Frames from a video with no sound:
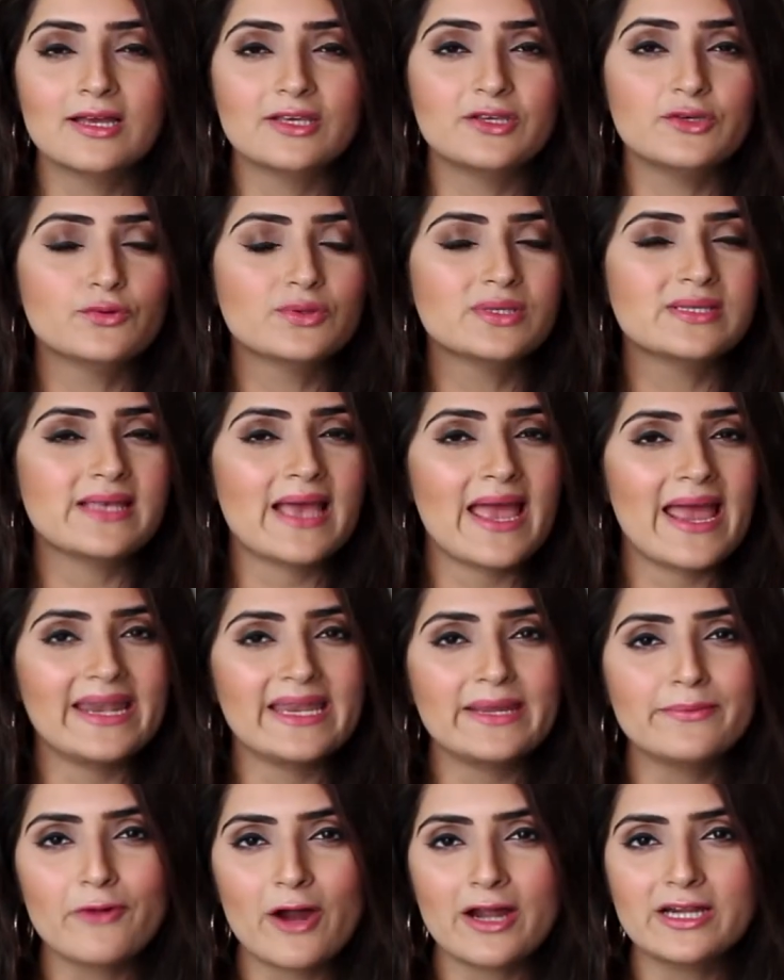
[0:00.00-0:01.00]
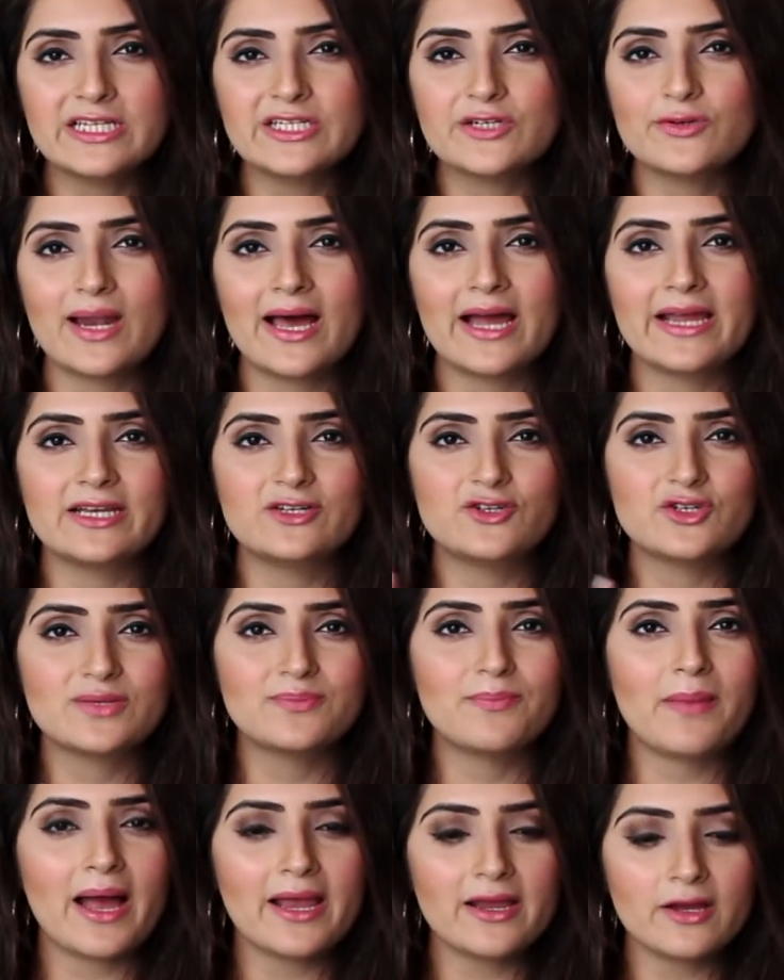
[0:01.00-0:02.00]
Use any brand you like,
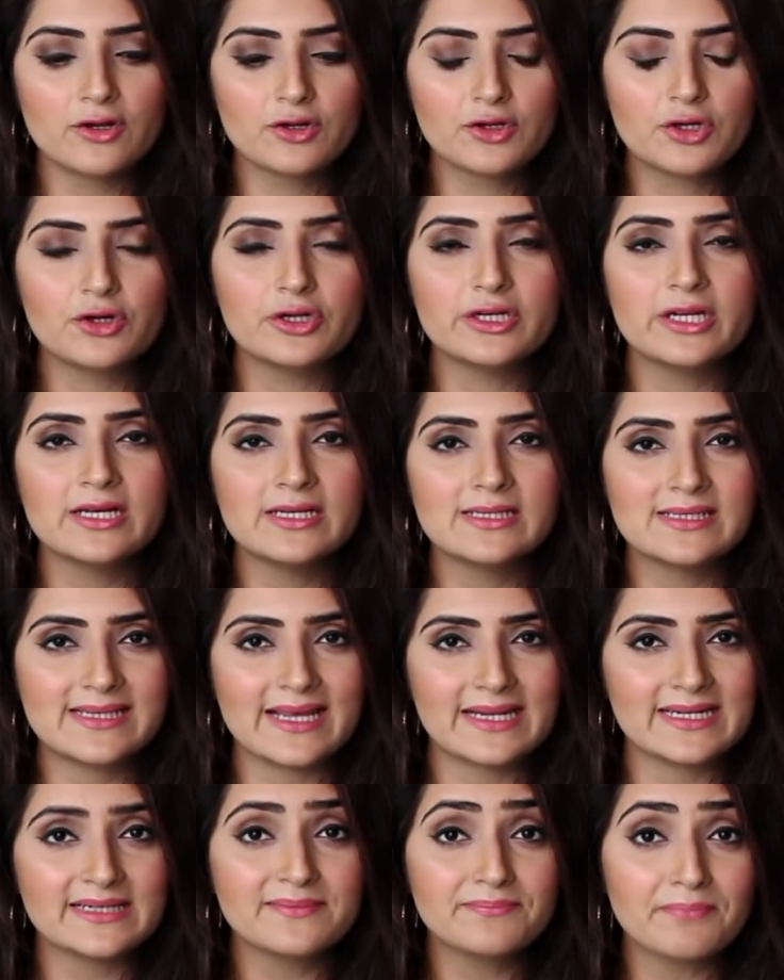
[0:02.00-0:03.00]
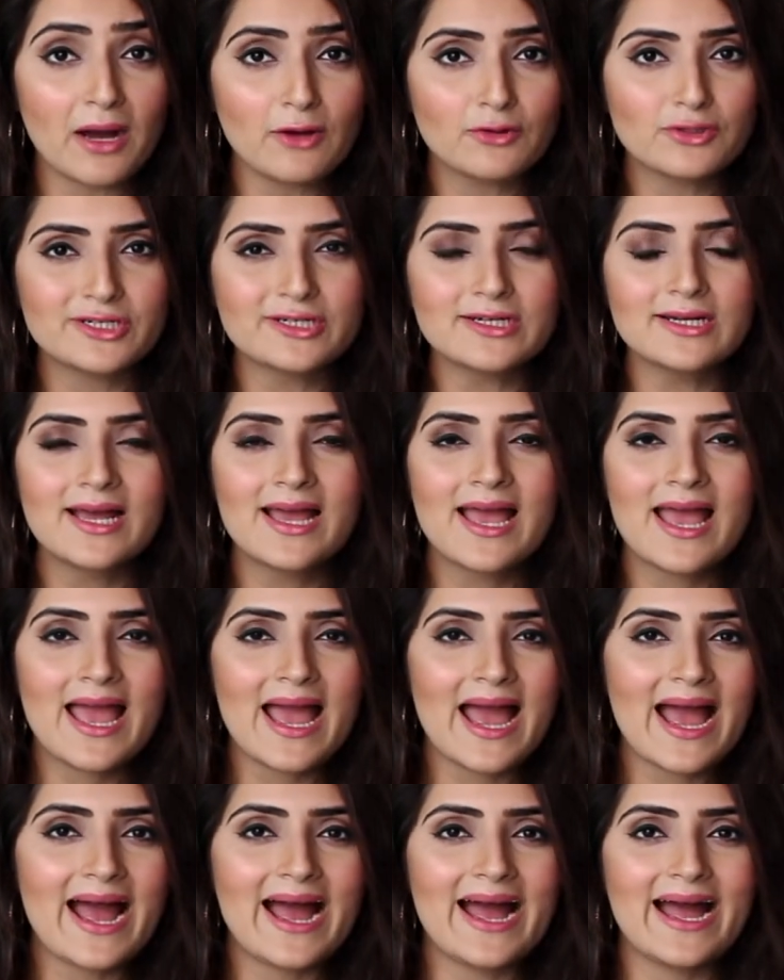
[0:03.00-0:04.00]
just buy a good setting powder,
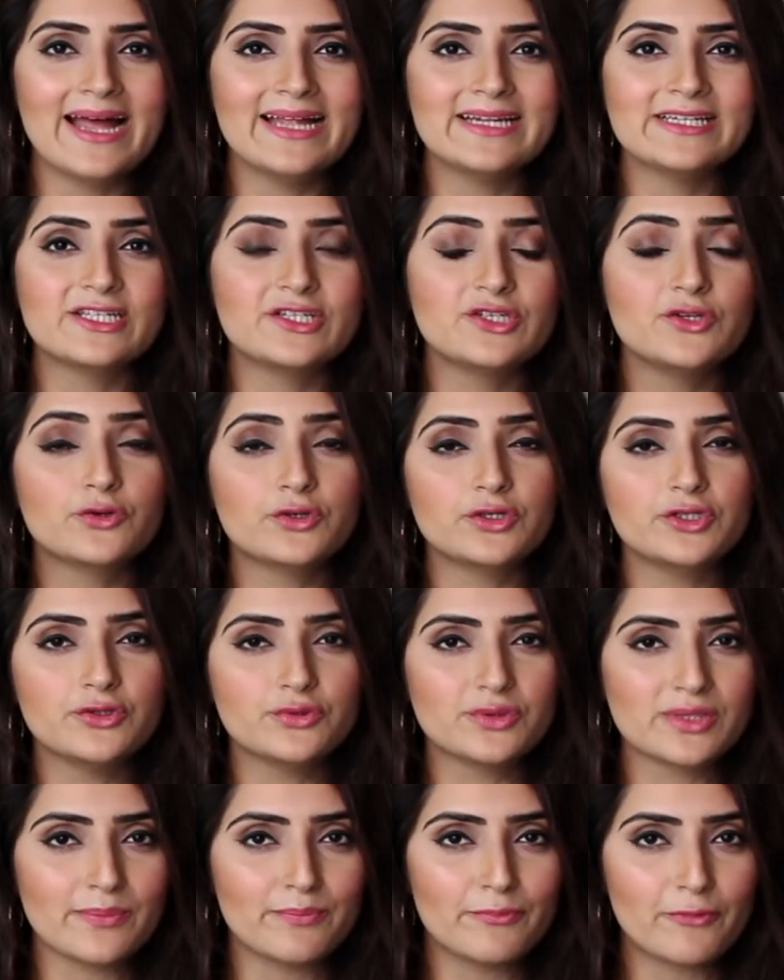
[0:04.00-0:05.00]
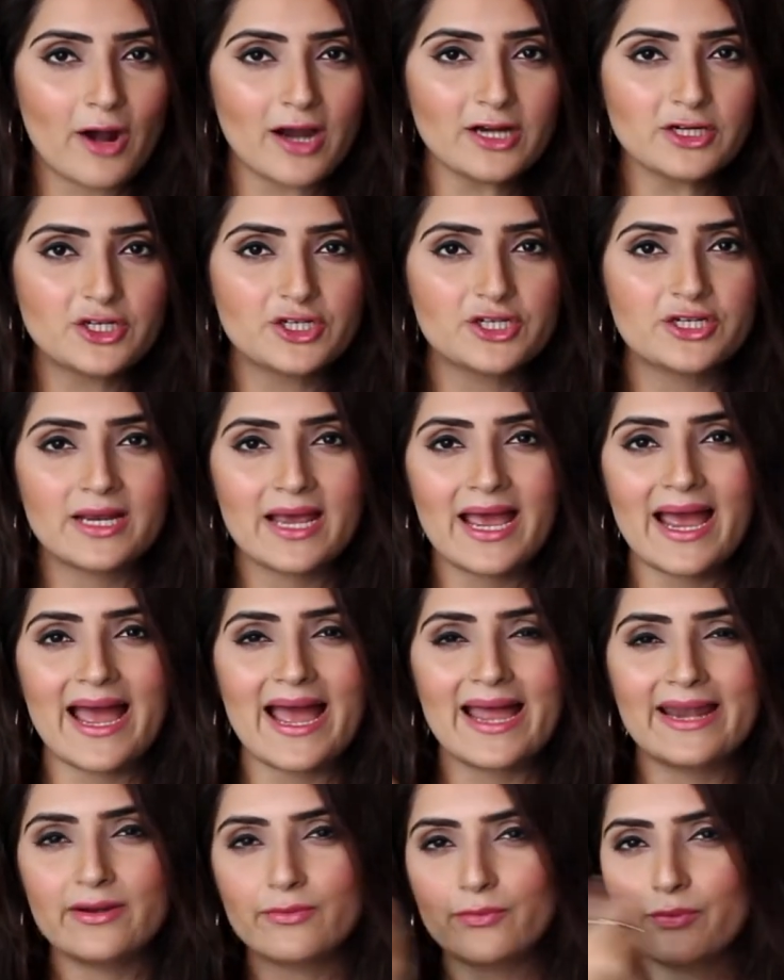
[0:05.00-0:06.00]
and you could use a brush
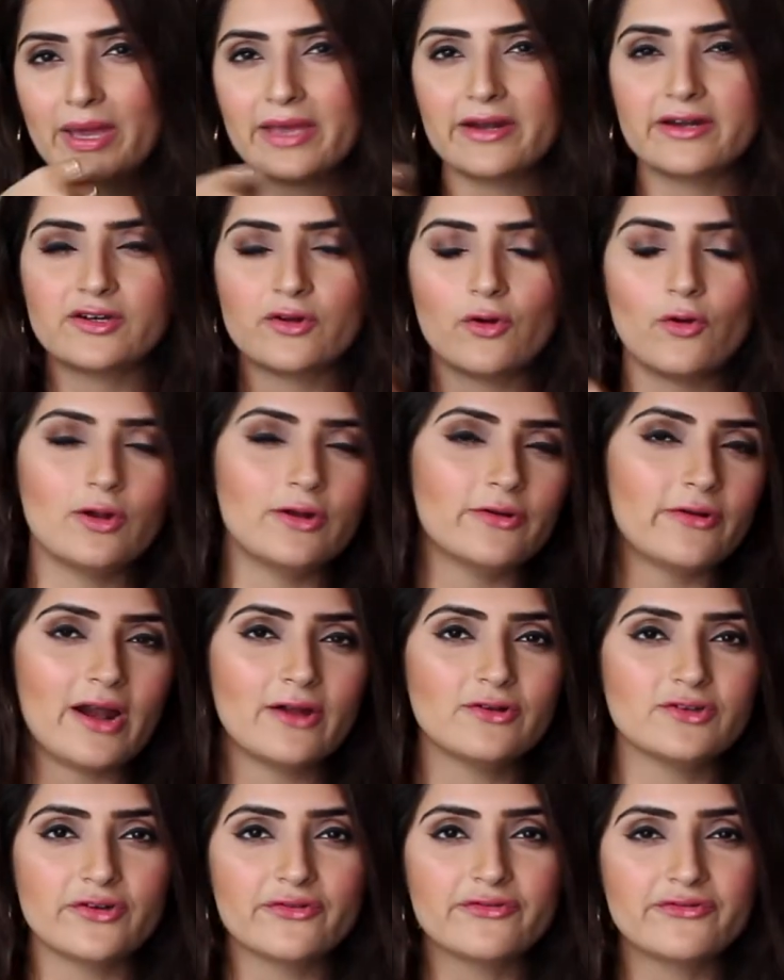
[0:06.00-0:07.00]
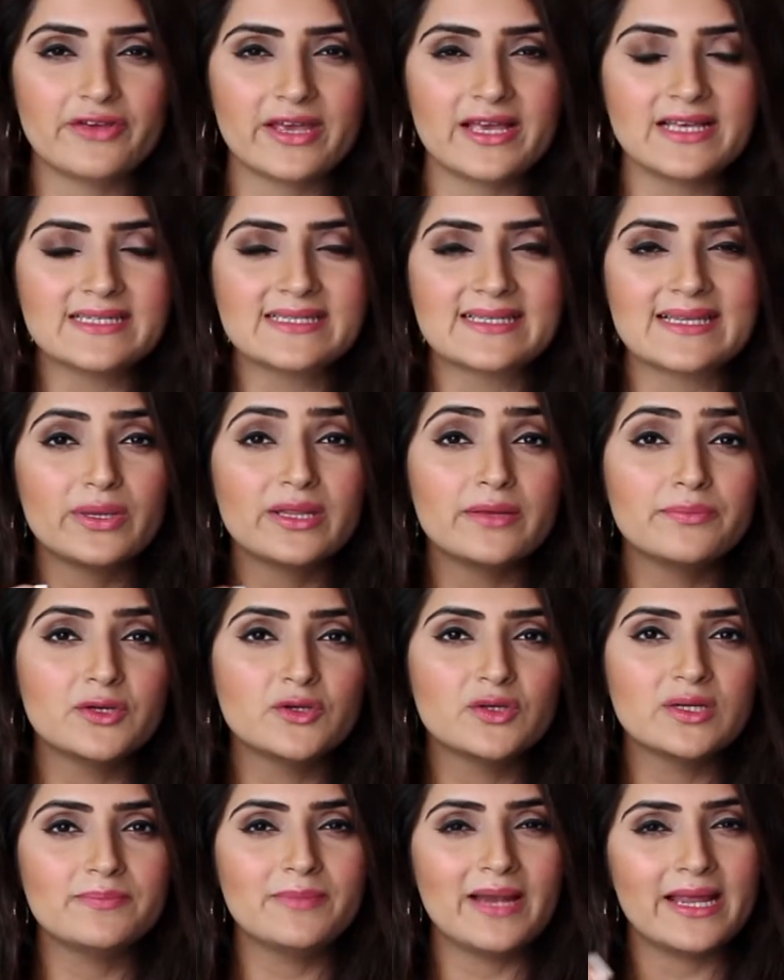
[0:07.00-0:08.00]
and wear it all around your face. With a
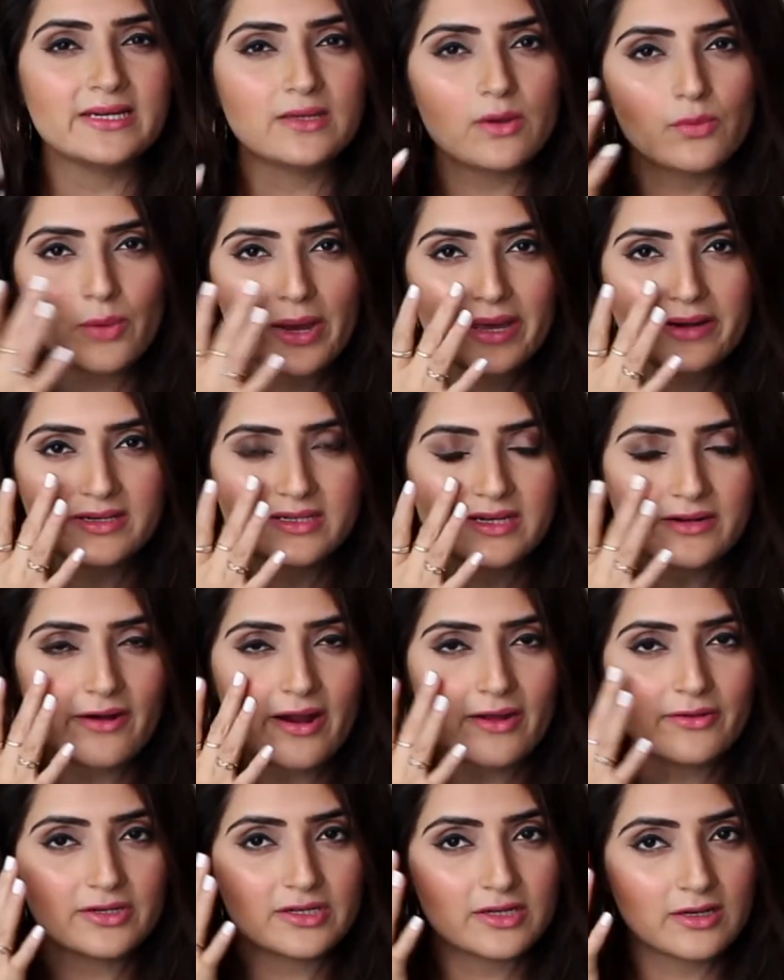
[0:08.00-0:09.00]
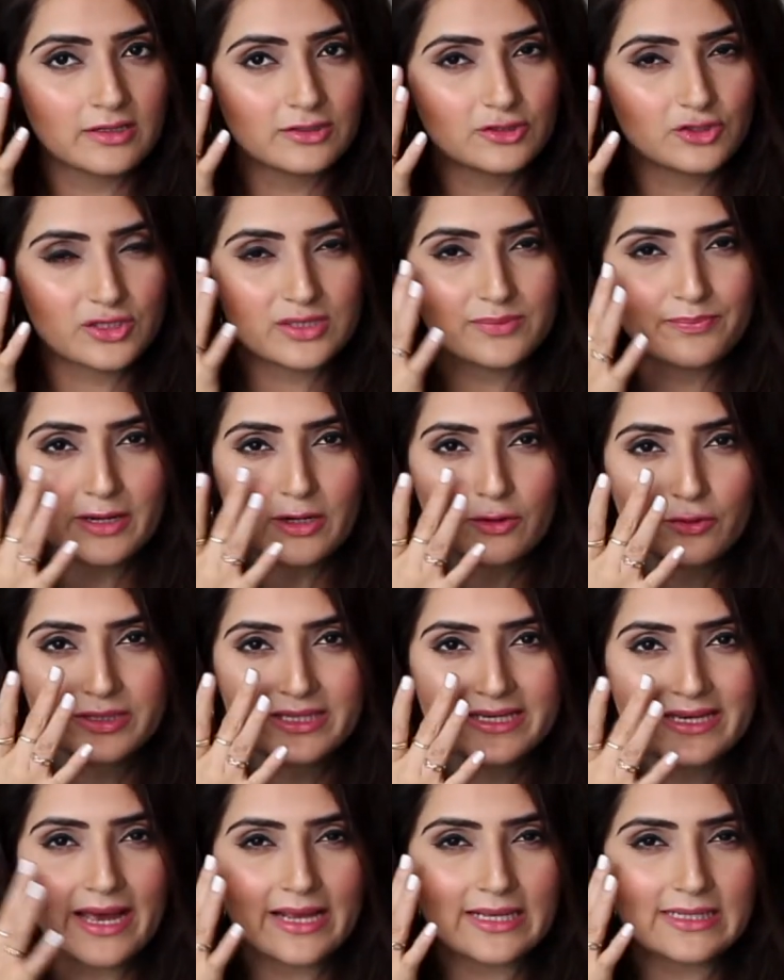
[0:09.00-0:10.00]
beauty blender, wear it around just below
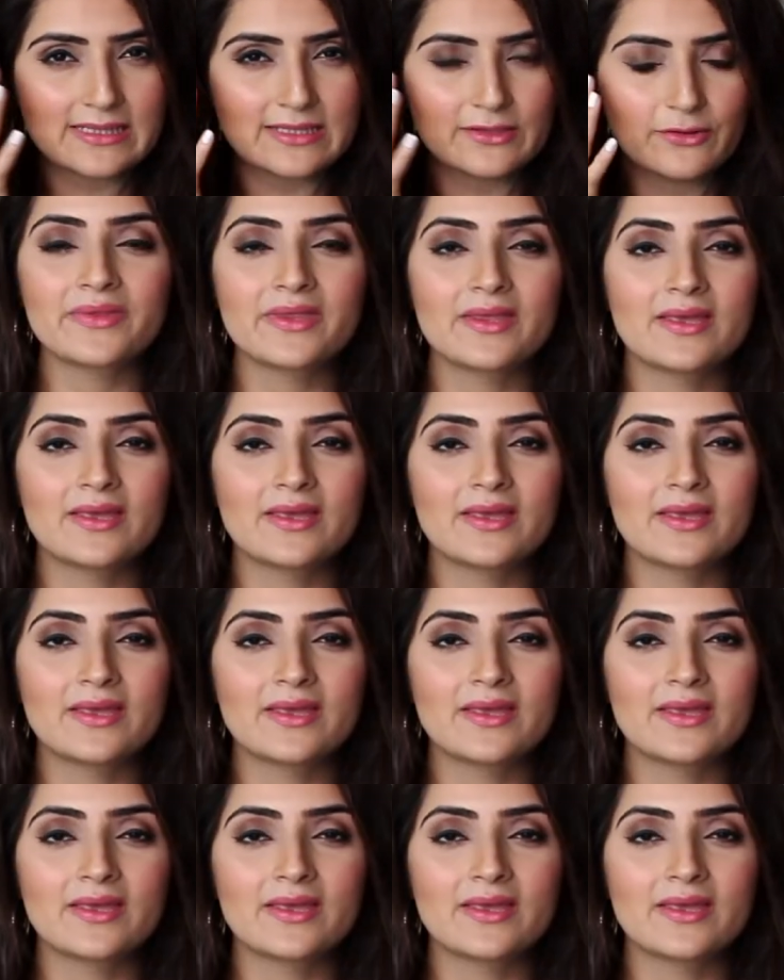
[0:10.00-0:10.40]
the eyes.